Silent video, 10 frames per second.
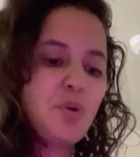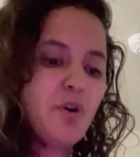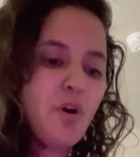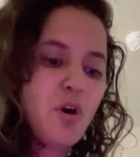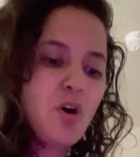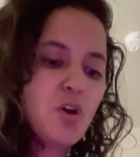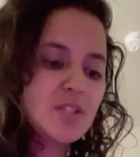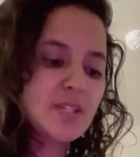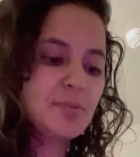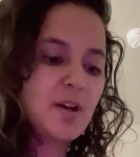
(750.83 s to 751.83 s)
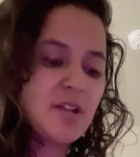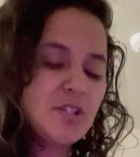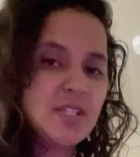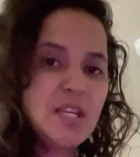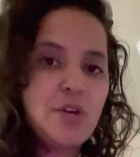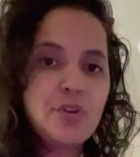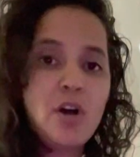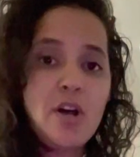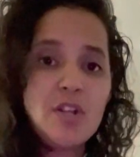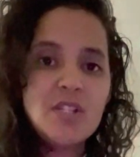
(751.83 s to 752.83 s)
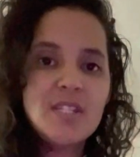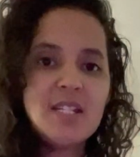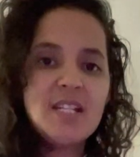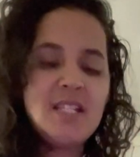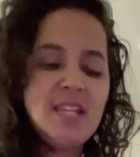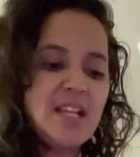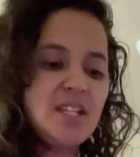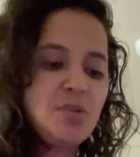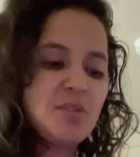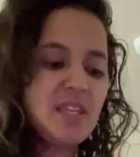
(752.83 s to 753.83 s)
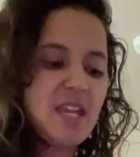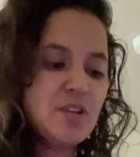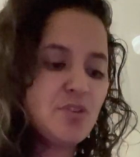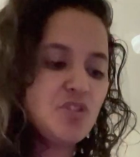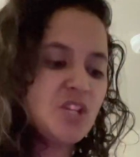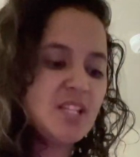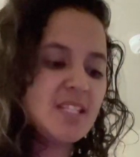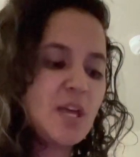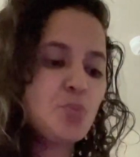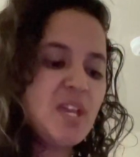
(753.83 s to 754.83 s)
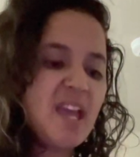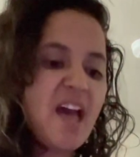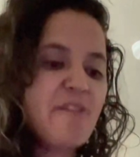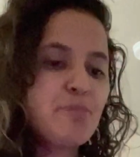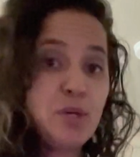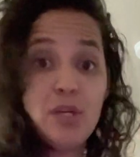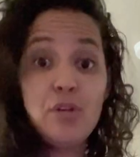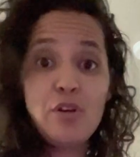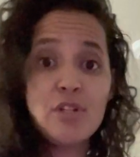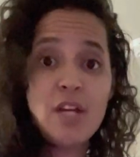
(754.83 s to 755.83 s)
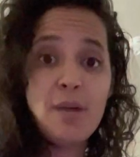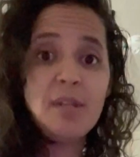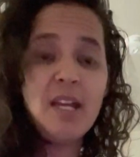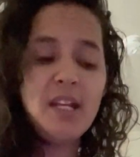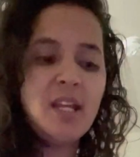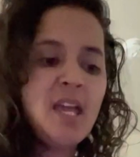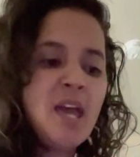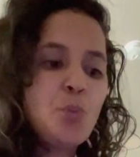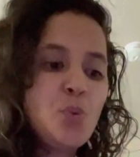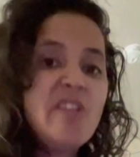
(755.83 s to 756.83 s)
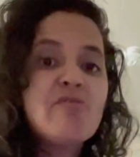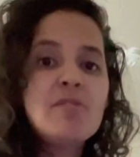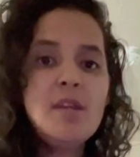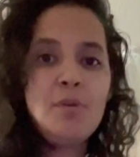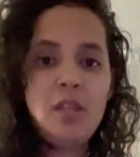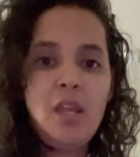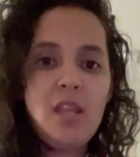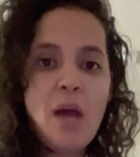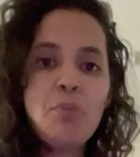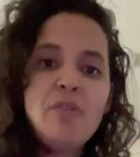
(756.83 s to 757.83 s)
We're all subconsciously or consciously connecting with the energies that we have put in our timeline. We've manipulated that.